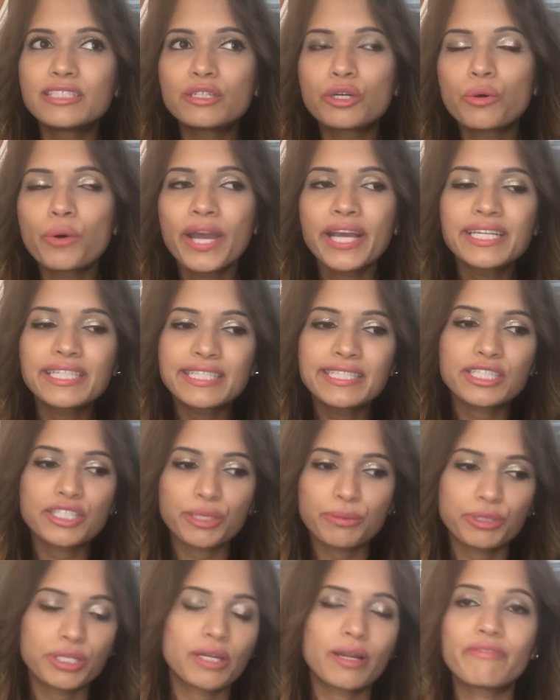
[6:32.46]
quick
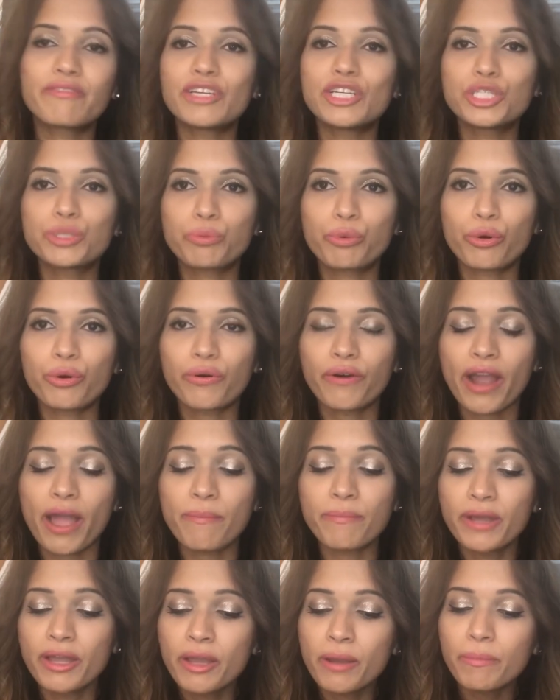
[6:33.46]
description of each
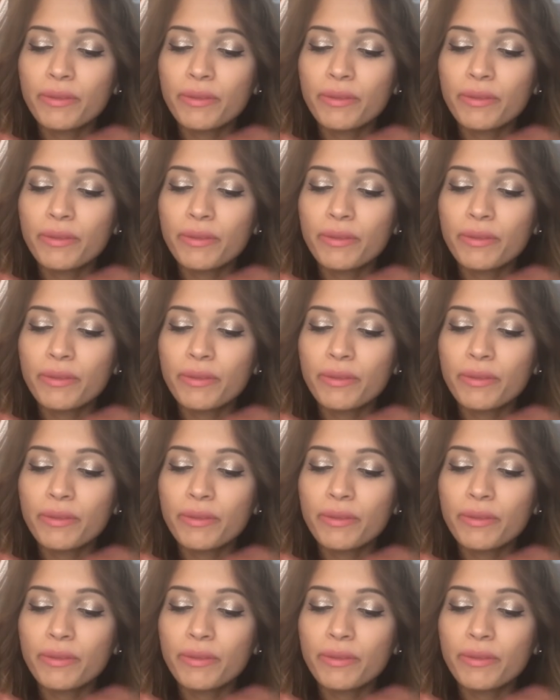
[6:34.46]
program.